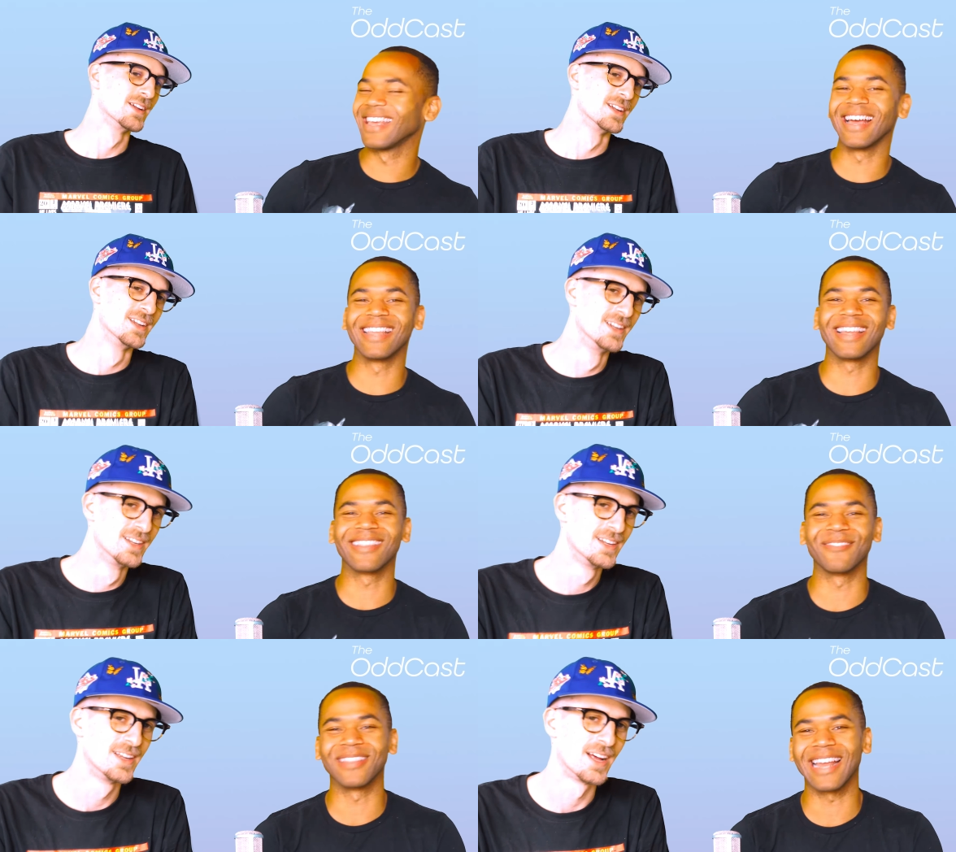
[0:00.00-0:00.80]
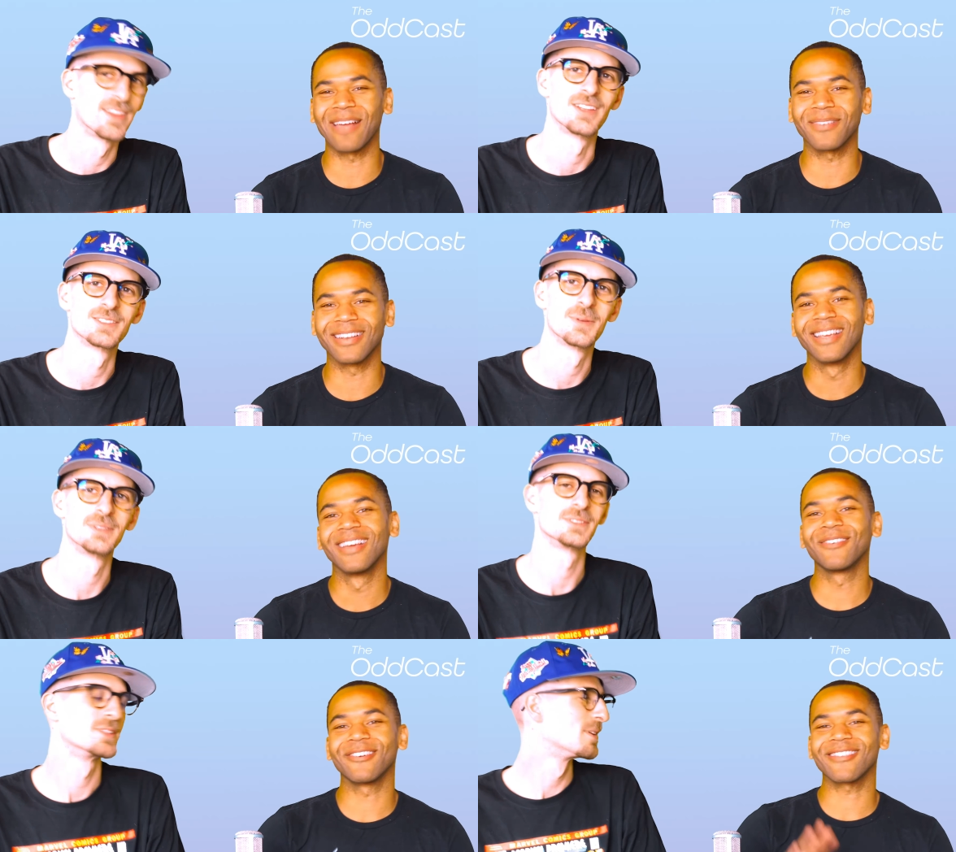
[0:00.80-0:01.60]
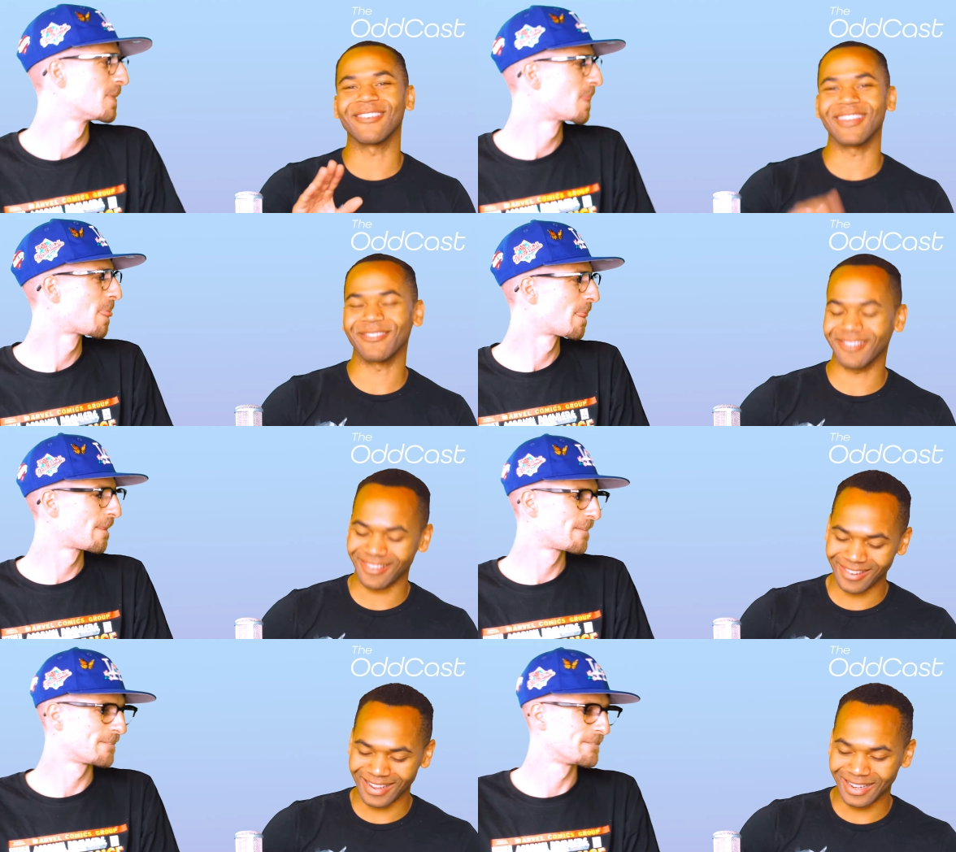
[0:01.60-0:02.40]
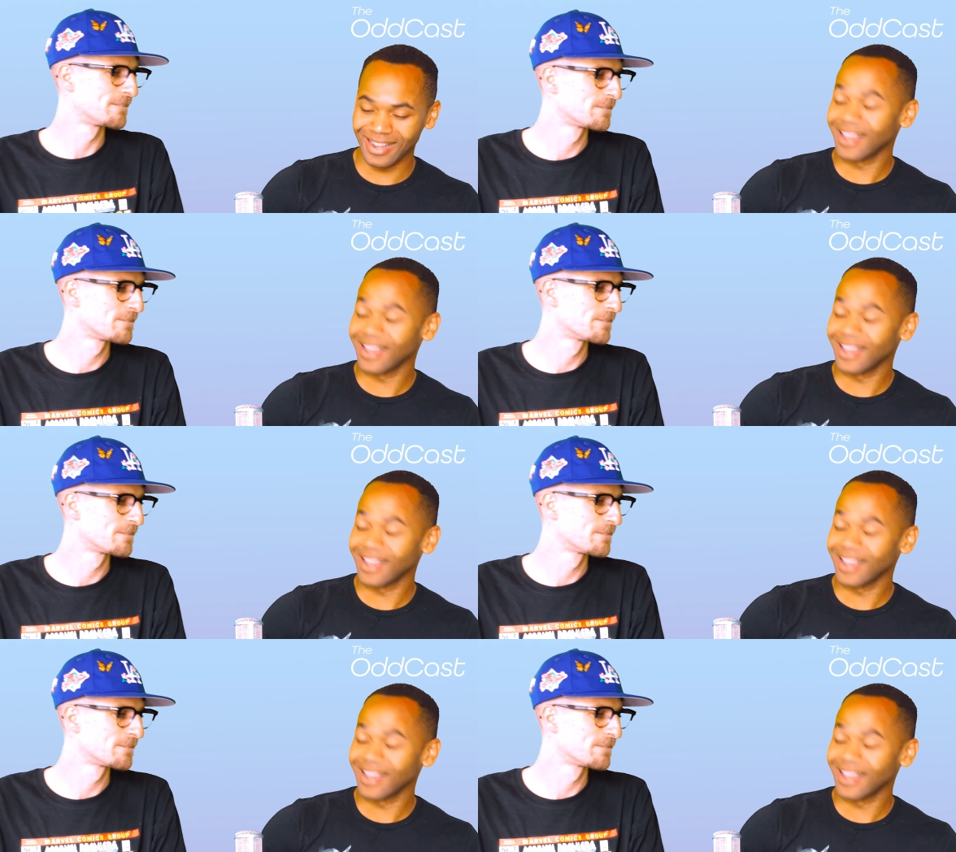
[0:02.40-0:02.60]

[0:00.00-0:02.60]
Speaker 1: yeah, I thought something happened. Thought We're still good. We're still good.